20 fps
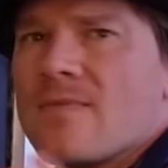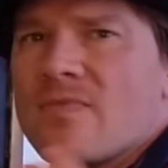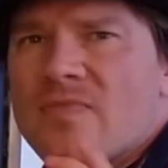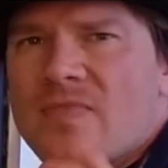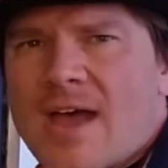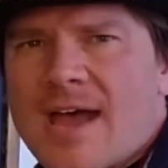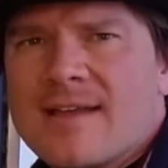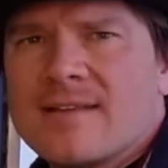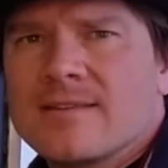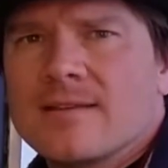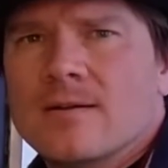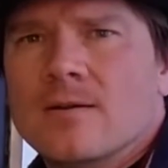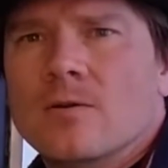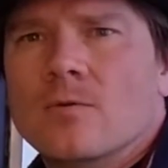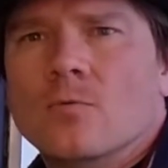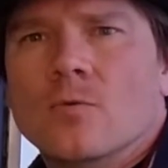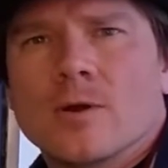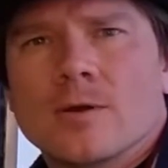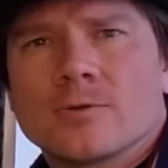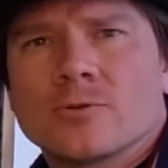that
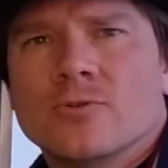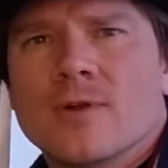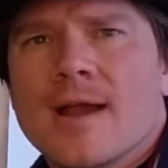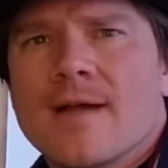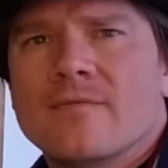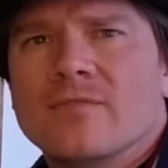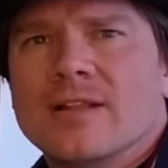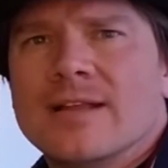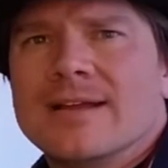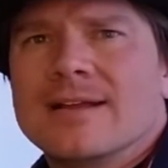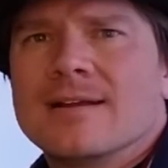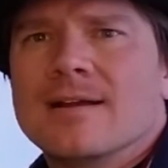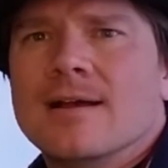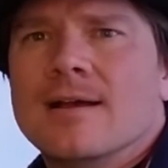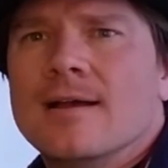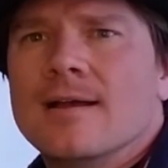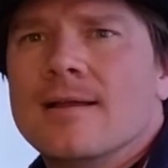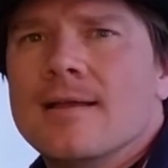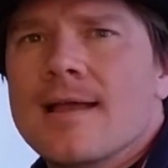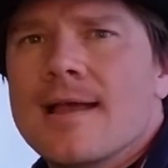we're
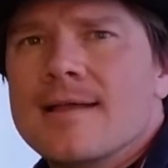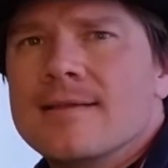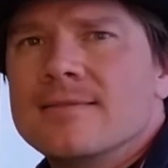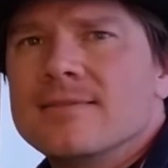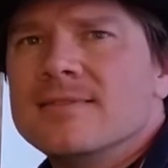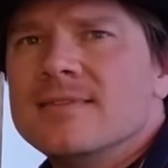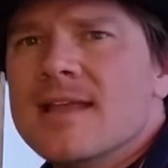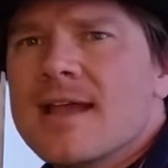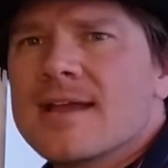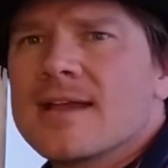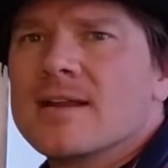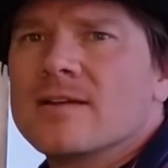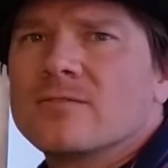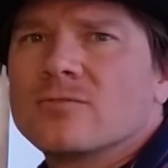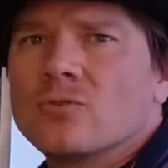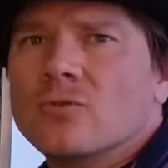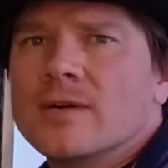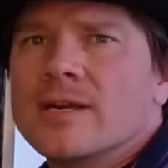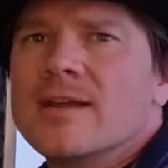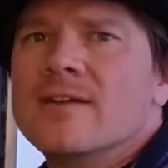traveling at
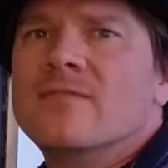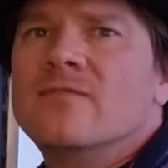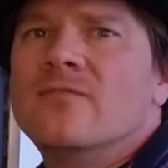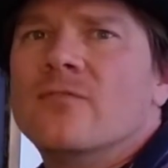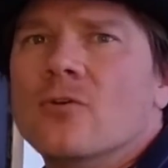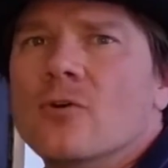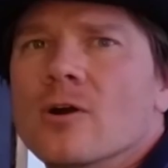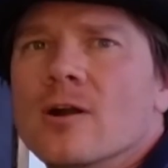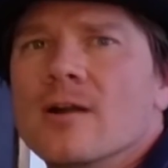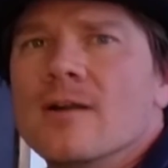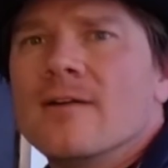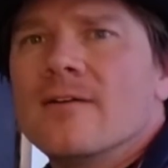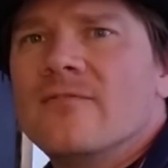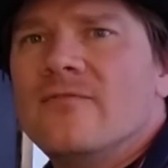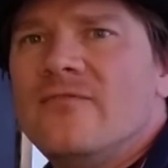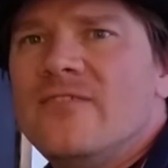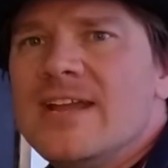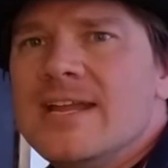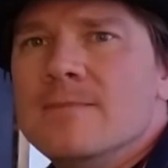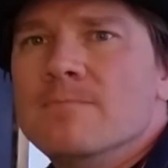negative 24
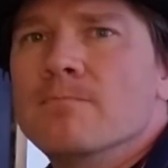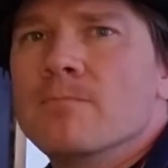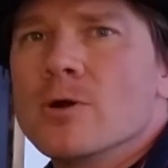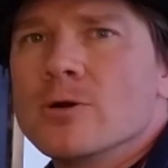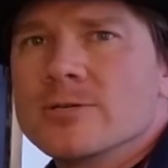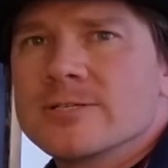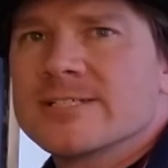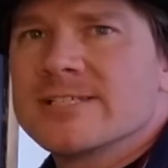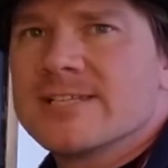feet per